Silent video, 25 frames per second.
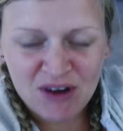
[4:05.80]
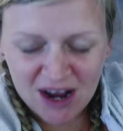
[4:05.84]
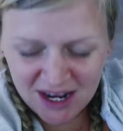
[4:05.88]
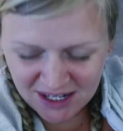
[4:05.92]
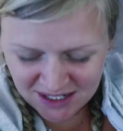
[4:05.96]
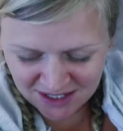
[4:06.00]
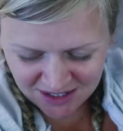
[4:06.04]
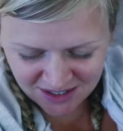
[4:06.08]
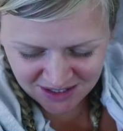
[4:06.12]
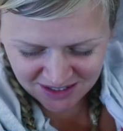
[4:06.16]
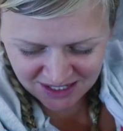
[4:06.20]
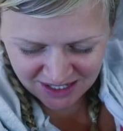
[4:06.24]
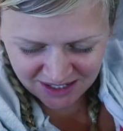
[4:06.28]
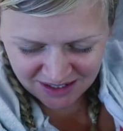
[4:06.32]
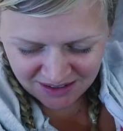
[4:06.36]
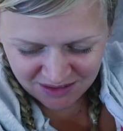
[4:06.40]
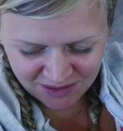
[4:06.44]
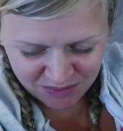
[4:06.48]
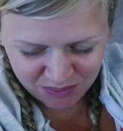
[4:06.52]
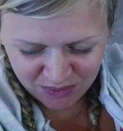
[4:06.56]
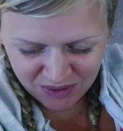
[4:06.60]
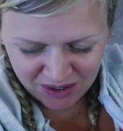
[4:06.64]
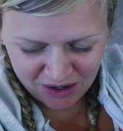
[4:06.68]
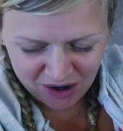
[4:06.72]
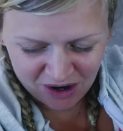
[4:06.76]
rest because, like,
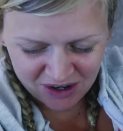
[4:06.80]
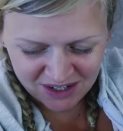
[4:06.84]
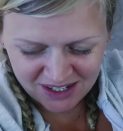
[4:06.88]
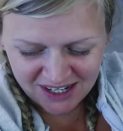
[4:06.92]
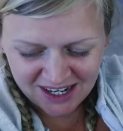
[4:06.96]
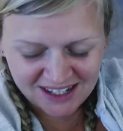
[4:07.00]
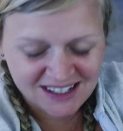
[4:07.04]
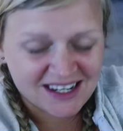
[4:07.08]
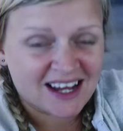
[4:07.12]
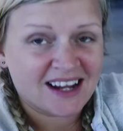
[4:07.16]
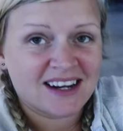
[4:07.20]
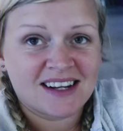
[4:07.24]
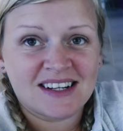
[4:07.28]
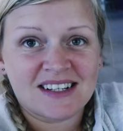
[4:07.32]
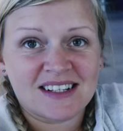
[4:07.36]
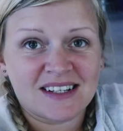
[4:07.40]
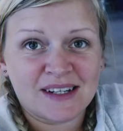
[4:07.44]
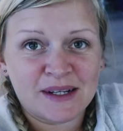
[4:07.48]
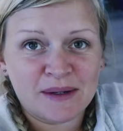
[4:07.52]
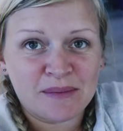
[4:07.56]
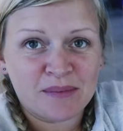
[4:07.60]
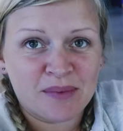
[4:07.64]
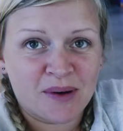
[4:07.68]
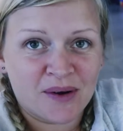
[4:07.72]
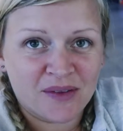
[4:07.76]
we hardly had any
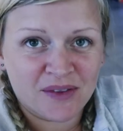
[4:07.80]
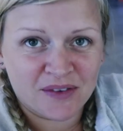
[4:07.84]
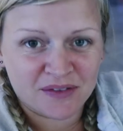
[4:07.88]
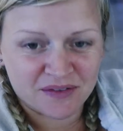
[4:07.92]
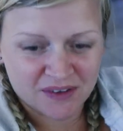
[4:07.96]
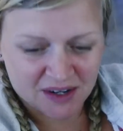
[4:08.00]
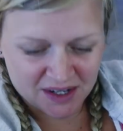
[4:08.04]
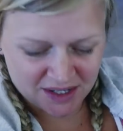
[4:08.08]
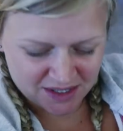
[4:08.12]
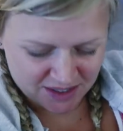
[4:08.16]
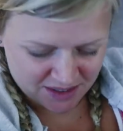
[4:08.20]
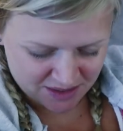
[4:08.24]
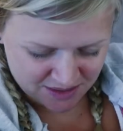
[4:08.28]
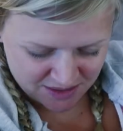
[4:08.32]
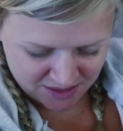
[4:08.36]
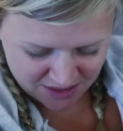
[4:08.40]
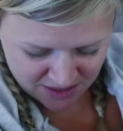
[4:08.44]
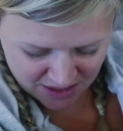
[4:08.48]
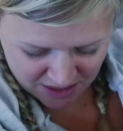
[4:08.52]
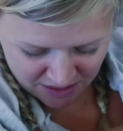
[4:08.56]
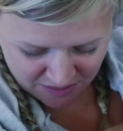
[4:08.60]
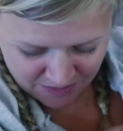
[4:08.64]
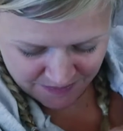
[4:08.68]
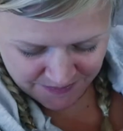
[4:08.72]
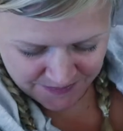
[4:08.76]
sleep on the flight, and
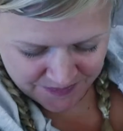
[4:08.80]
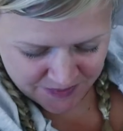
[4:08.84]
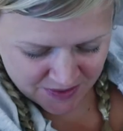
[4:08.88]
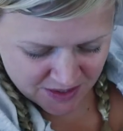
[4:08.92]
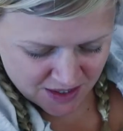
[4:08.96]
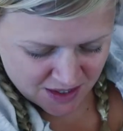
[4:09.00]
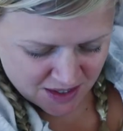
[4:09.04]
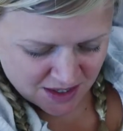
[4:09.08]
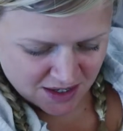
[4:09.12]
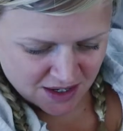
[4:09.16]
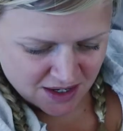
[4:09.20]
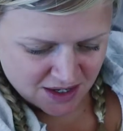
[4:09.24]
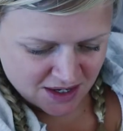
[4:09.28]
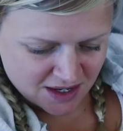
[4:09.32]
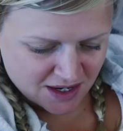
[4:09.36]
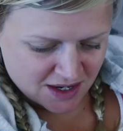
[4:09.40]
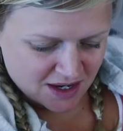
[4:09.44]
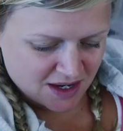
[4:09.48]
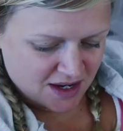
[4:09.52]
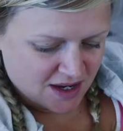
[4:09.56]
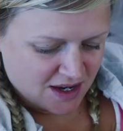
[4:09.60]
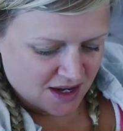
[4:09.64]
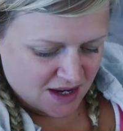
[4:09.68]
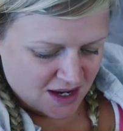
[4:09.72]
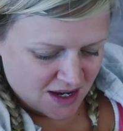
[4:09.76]
so
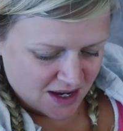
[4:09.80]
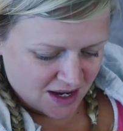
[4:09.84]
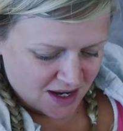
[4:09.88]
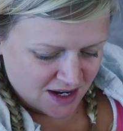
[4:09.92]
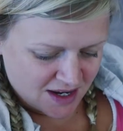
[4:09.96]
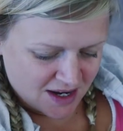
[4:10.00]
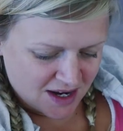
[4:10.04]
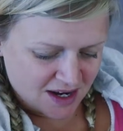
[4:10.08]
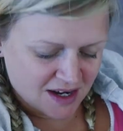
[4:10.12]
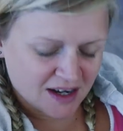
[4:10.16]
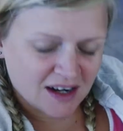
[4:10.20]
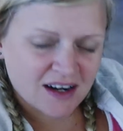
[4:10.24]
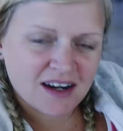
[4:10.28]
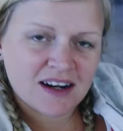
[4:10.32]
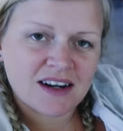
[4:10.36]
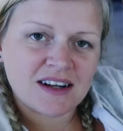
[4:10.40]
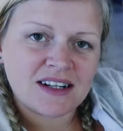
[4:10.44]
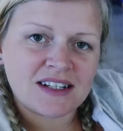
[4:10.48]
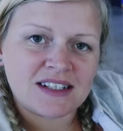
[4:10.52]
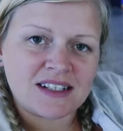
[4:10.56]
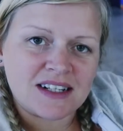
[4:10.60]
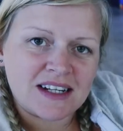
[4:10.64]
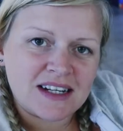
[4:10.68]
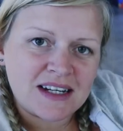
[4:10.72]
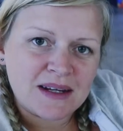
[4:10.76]
we need a little
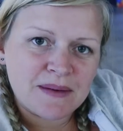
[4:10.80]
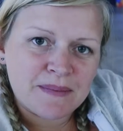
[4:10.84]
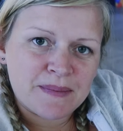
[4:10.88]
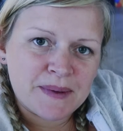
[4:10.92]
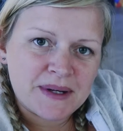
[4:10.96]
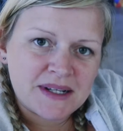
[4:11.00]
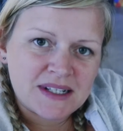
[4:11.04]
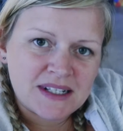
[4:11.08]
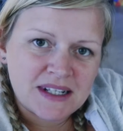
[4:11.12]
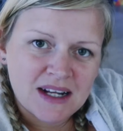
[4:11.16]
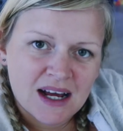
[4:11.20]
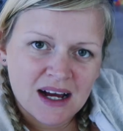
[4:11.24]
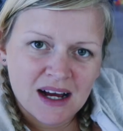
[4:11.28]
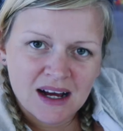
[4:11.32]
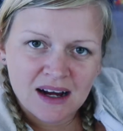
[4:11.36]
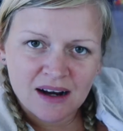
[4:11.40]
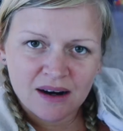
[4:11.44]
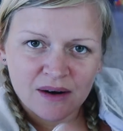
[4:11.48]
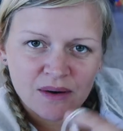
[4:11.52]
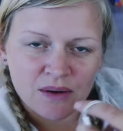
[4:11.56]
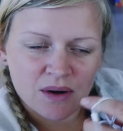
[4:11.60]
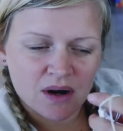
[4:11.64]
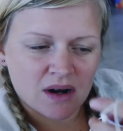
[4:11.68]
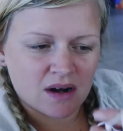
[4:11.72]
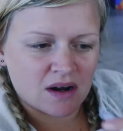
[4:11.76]
sleep. It's
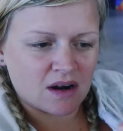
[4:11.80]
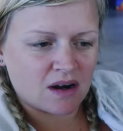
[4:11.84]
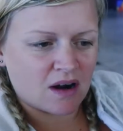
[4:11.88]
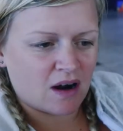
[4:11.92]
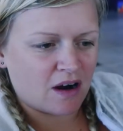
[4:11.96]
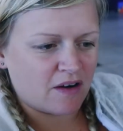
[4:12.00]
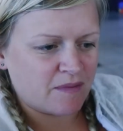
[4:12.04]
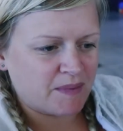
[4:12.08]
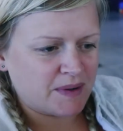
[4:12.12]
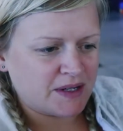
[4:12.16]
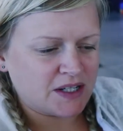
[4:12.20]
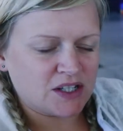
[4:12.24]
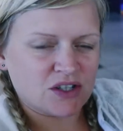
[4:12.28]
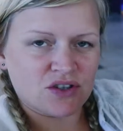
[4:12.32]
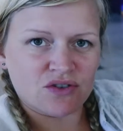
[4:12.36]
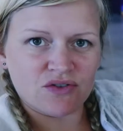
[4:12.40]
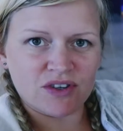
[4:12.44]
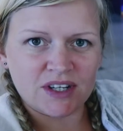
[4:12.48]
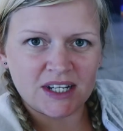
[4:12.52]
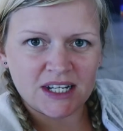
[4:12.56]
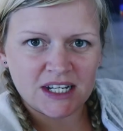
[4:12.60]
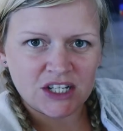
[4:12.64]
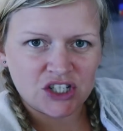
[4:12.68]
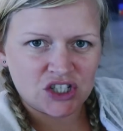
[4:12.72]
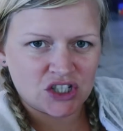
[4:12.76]
now half past
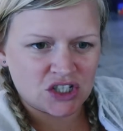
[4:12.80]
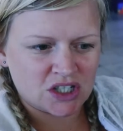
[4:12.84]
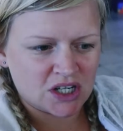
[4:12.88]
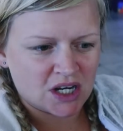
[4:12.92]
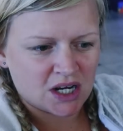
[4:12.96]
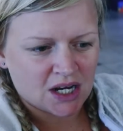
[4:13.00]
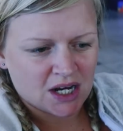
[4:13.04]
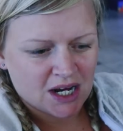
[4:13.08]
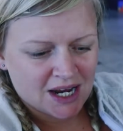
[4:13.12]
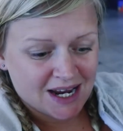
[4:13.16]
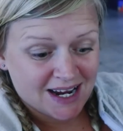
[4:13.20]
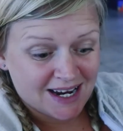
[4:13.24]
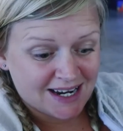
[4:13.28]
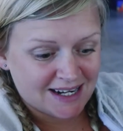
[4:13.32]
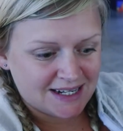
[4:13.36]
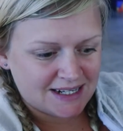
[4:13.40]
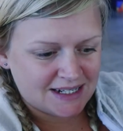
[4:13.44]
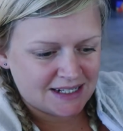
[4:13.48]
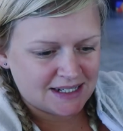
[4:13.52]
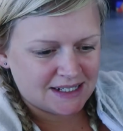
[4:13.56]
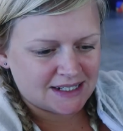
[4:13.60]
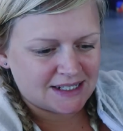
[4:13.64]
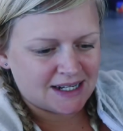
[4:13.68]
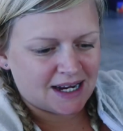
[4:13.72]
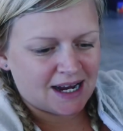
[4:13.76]
three-ish
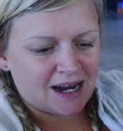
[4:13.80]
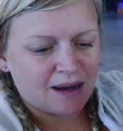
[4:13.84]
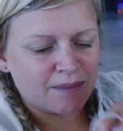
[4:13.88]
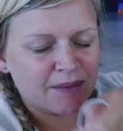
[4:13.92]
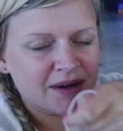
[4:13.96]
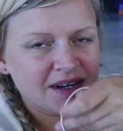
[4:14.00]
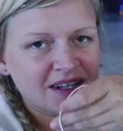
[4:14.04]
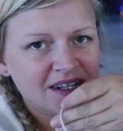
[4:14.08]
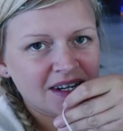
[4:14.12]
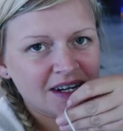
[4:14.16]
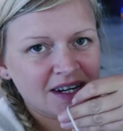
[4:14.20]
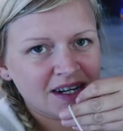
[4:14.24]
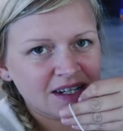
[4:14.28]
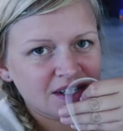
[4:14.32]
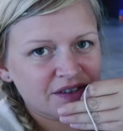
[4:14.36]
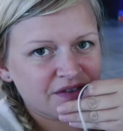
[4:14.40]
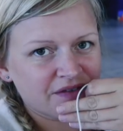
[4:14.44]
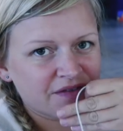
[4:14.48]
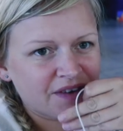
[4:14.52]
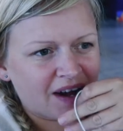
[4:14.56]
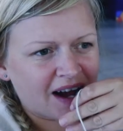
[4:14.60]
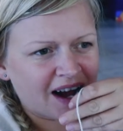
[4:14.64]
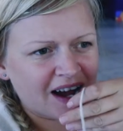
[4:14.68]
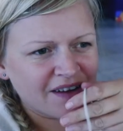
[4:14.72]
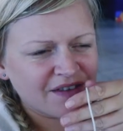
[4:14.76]
India time. India is
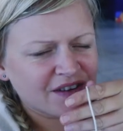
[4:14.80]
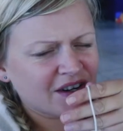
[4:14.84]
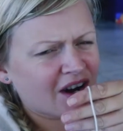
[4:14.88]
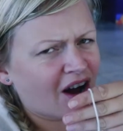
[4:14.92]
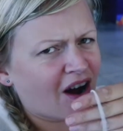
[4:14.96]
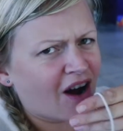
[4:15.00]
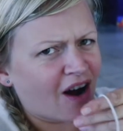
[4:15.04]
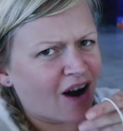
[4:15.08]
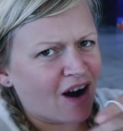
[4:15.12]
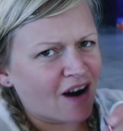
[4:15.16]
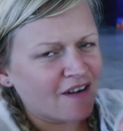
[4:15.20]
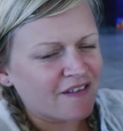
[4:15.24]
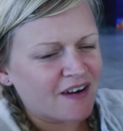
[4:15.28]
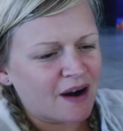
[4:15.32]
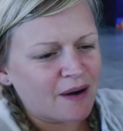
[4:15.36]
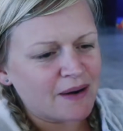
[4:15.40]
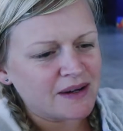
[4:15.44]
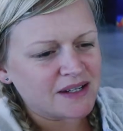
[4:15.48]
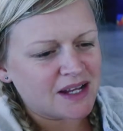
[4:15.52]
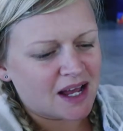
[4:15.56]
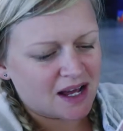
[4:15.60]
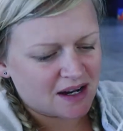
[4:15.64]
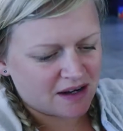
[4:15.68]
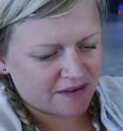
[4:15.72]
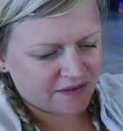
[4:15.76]
five and a half
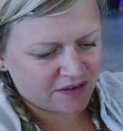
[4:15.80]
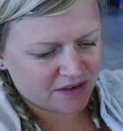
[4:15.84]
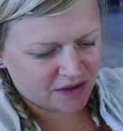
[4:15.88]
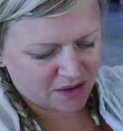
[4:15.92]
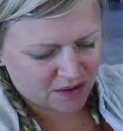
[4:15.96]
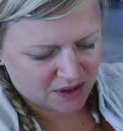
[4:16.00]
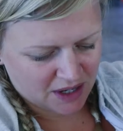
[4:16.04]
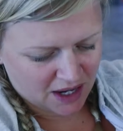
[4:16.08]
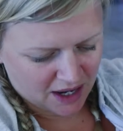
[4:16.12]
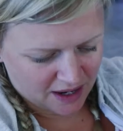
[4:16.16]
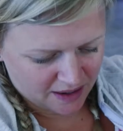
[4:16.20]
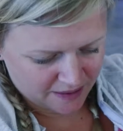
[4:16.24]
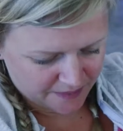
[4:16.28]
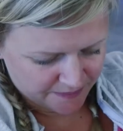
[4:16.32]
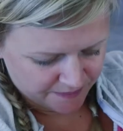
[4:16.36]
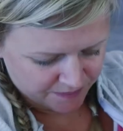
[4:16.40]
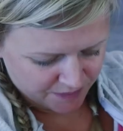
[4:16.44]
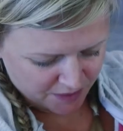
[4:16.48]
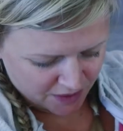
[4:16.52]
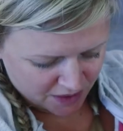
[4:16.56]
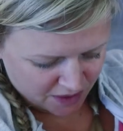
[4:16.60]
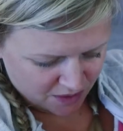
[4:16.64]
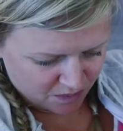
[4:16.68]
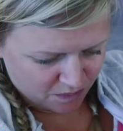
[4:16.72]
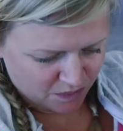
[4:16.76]
hours ahead of the U K,
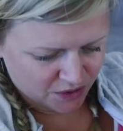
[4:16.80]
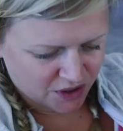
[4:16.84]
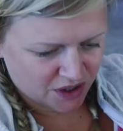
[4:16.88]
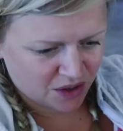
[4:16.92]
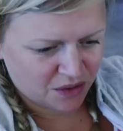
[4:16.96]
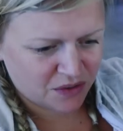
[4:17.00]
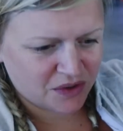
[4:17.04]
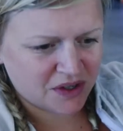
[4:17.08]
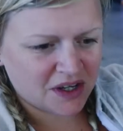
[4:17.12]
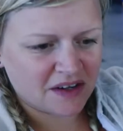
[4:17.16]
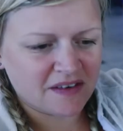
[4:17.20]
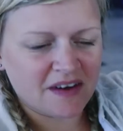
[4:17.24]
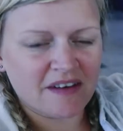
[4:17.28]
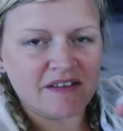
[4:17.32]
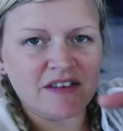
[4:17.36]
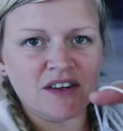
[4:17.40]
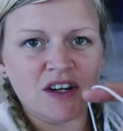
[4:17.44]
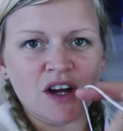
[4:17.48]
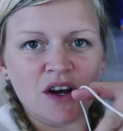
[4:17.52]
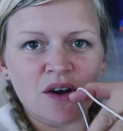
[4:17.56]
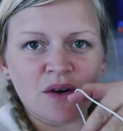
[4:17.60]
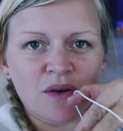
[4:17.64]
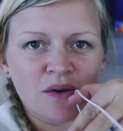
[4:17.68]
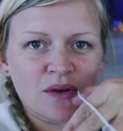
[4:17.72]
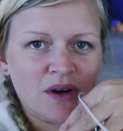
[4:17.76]
which I don't think I've ever
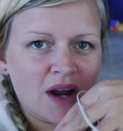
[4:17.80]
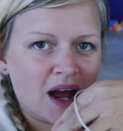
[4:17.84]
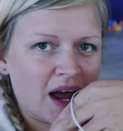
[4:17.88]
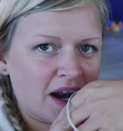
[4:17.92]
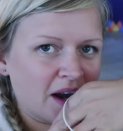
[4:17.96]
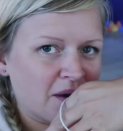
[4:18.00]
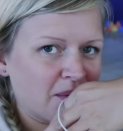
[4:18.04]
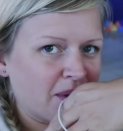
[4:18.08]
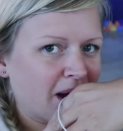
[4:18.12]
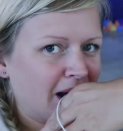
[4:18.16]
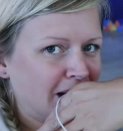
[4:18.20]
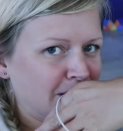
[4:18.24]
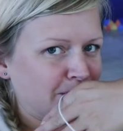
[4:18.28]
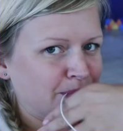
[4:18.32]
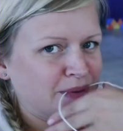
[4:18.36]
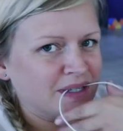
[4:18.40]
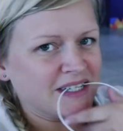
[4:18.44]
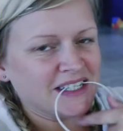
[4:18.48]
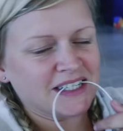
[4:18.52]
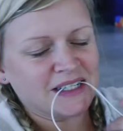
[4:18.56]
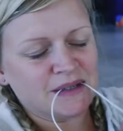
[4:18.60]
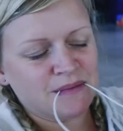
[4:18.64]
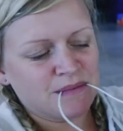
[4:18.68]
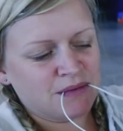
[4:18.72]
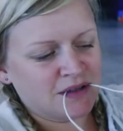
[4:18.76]
known anywhere
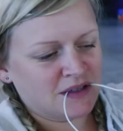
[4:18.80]
be